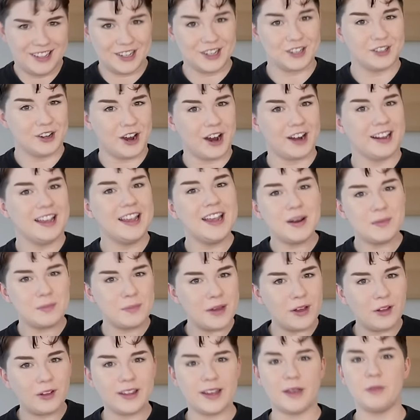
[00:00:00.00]
does not heat
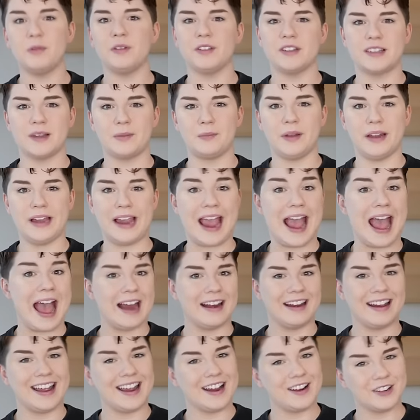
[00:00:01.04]
milk, it will simply
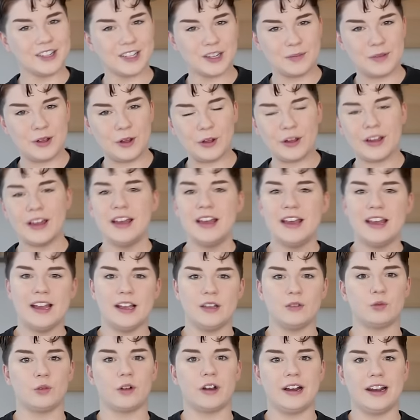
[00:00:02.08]
add air to milk,
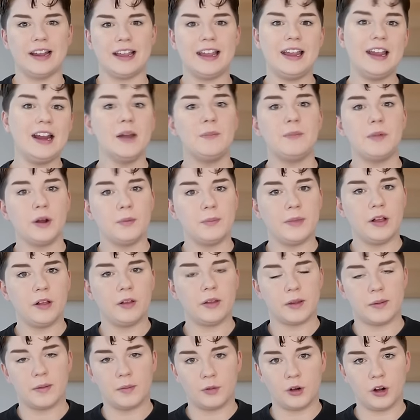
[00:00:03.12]
is we're gonna heat up our
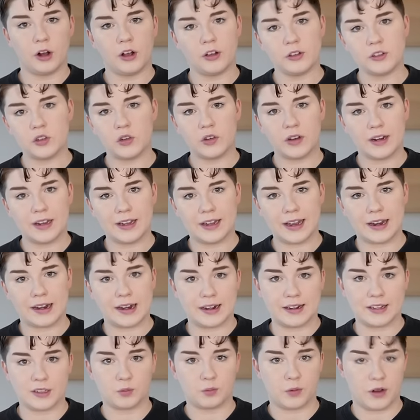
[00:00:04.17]
milk. We're also gonna get
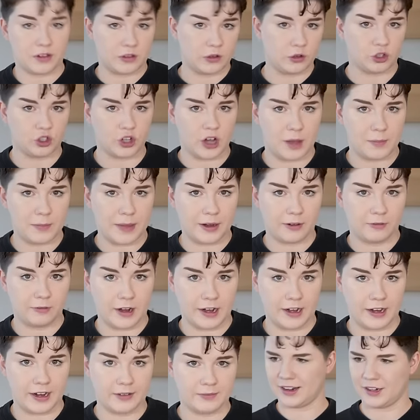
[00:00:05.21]
an espresso shot
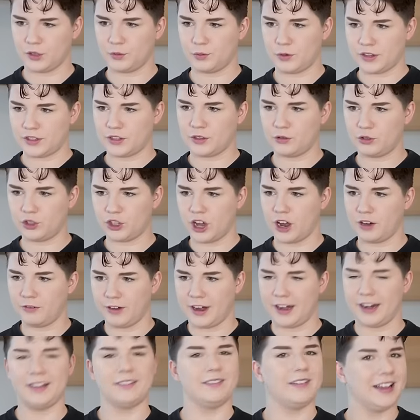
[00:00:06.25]
ready, an espresso shot
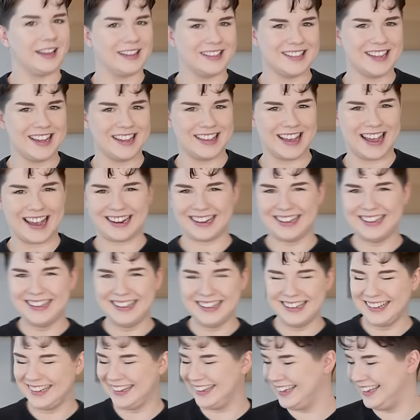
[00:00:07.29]
ready, I can say
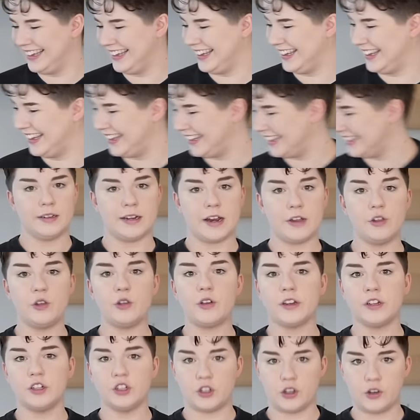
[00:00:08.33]
that. now you
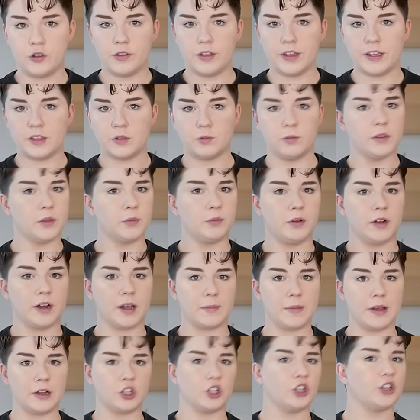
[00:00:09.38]
can do this with
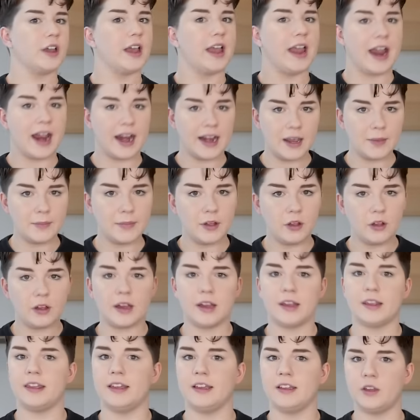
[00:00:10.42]
pretty much any milk.
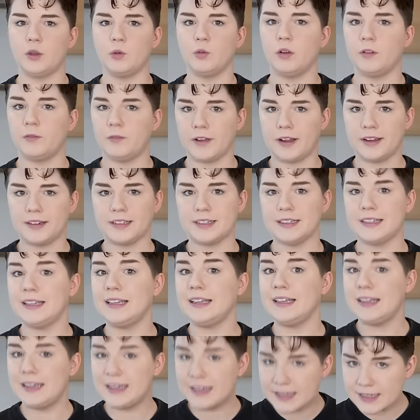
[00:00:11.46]
I think you will find it
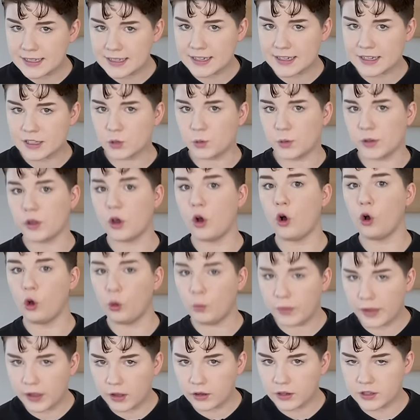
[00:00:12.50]
easiest with
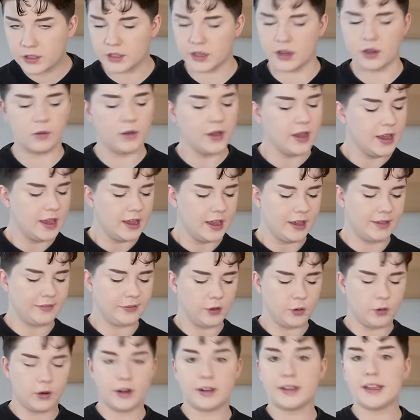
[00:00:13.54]
whole milk. So
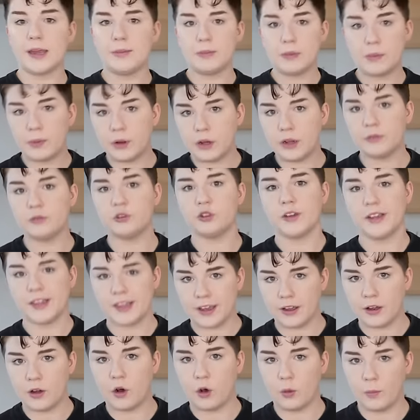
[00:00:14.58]
if you are capable of
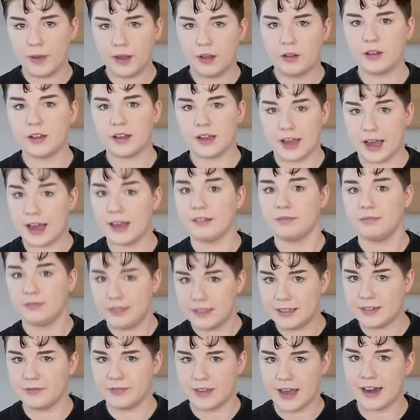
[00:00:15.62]
drinking whole milk, uh,
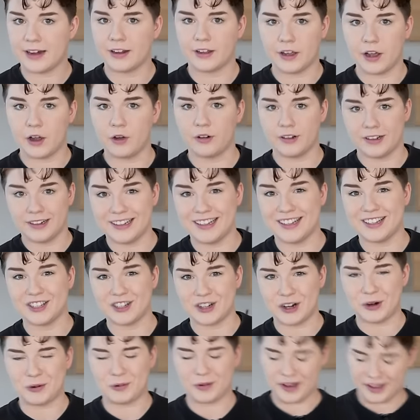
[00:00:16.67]
give that a go to at least start